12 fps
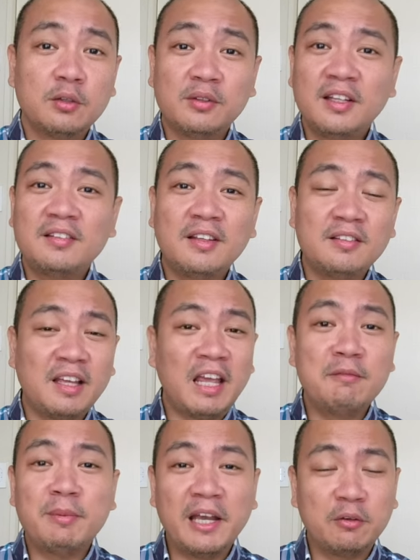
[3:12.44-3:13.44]
So this is
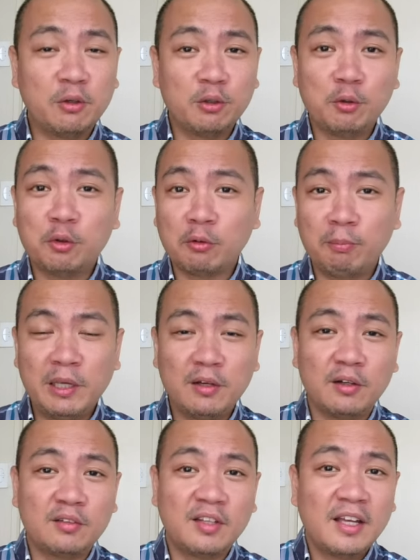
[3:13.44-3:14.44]
a minor note
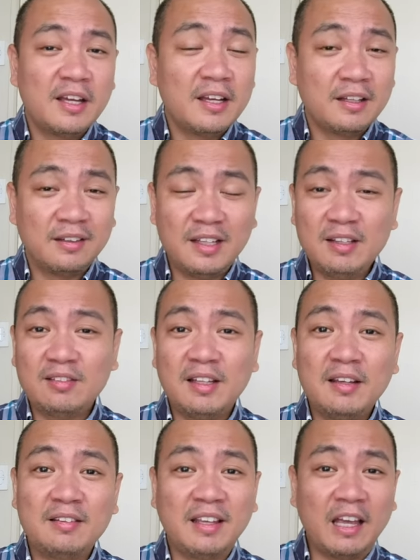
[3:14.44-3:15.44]
because these
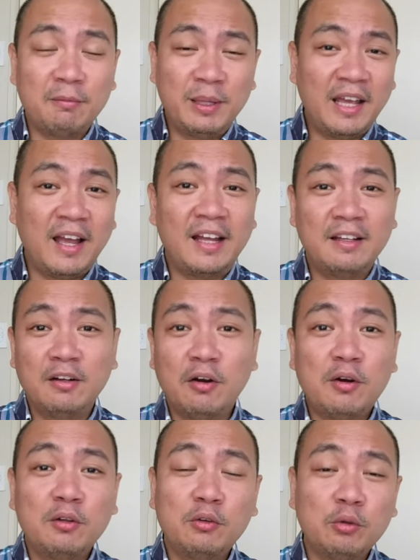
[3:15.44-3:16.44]
things can be
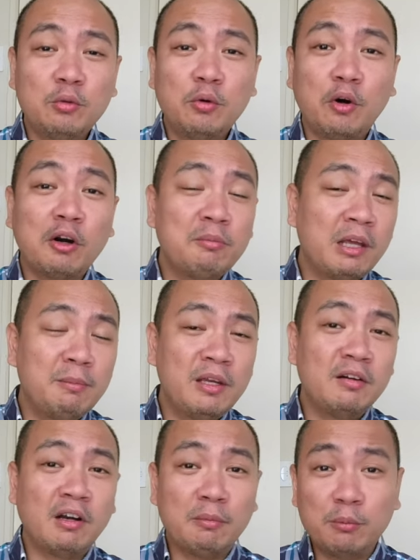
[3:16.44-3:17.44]
added onto or
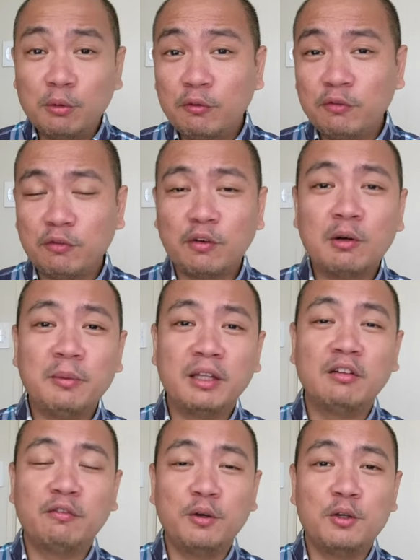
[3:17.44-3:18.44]
maybe removed from
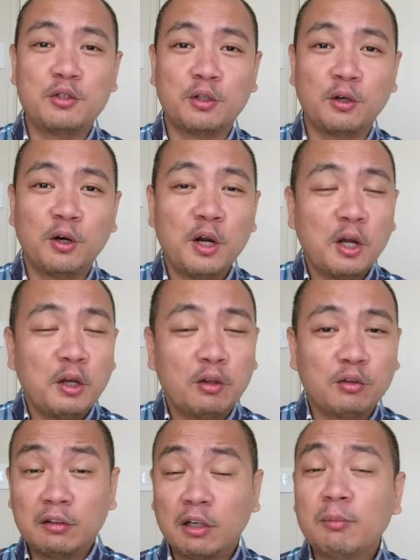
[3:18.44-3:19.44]
in the future
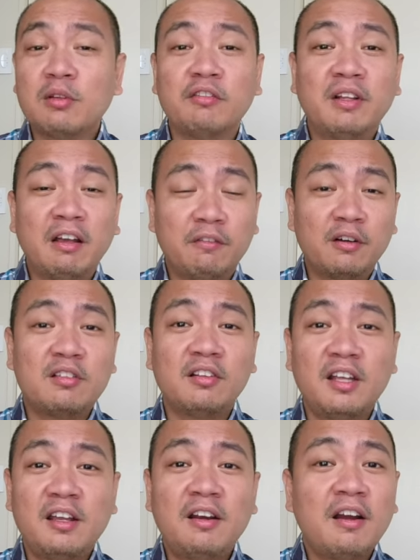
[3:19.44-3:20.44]
in terms of
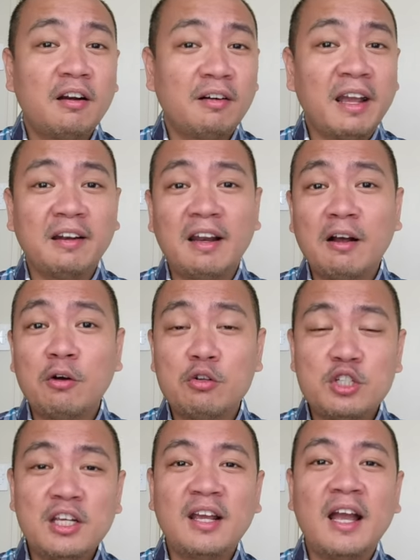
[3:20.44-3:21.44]
diversity, right
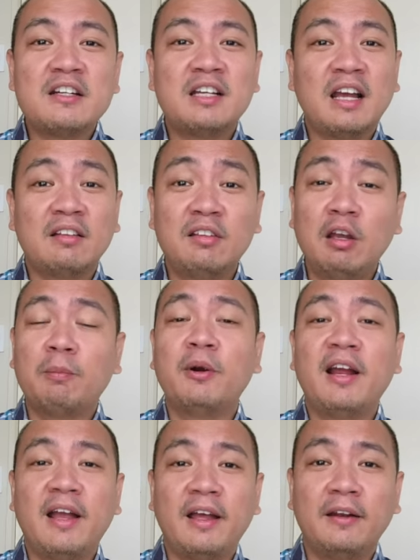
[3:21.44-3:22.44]
now, Gcash has the
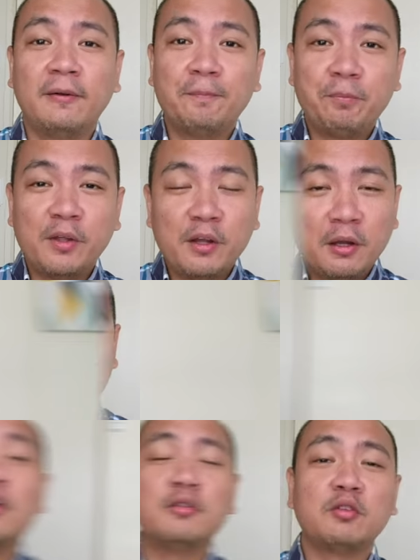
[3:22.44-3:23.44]
upper hand. Let's
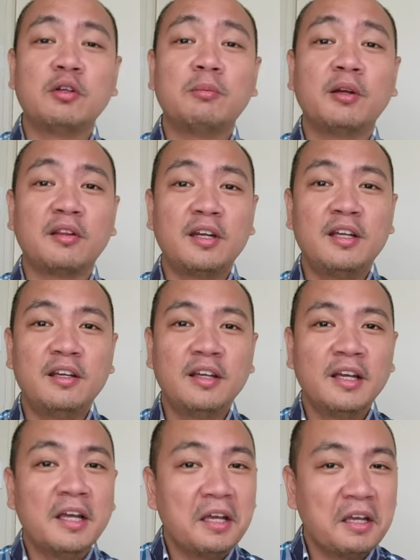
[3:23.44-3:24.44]
move on to number three.